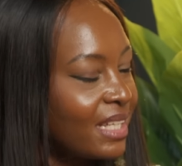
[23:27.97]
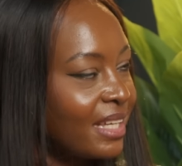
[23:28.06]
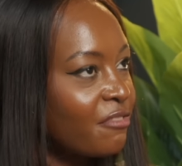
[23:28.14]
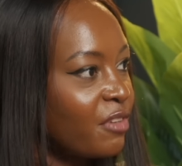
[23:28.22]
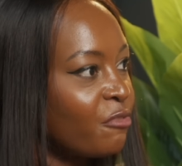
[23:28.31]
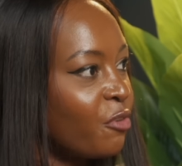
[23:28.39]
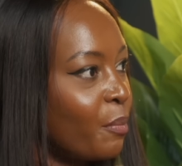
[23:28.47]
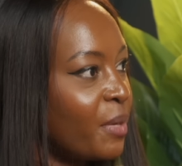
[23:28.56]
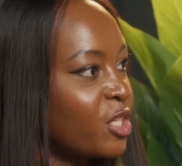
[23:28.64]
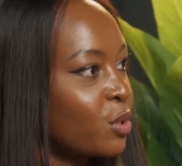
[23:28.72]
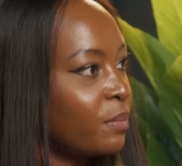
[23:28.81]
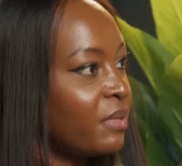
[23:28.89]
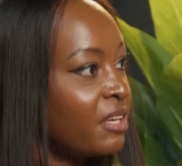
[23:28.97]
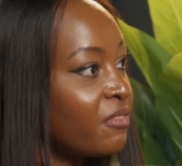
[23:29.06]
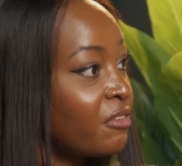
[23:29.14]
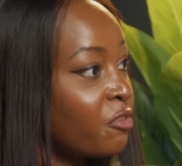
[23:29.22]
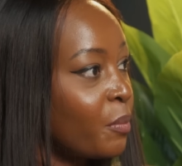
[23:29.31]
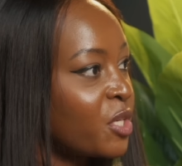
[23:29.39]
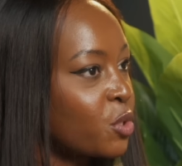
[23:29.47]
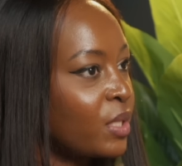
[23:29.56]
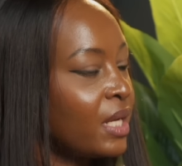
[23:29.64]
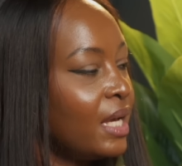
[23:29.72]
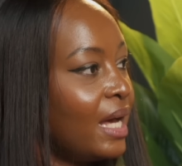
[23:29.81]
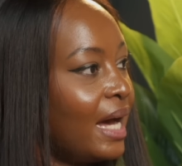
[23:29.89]
give information, yes. give information.
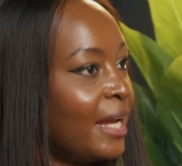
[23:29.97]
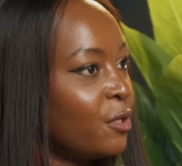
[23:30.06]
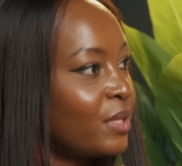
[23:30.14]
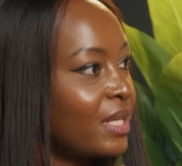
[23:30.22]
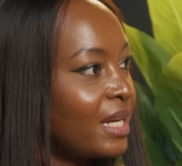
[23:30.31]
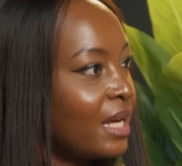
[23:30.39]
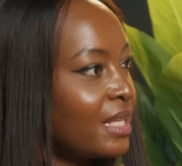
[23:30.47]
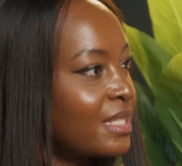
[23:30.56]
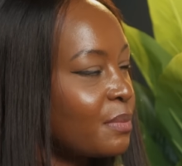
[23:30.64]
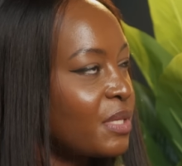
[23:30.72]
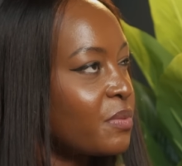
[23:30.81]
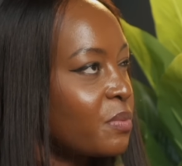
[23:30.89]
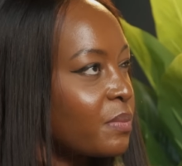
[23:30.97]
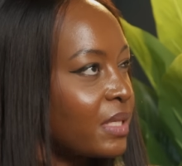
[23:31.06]
I know that sometimes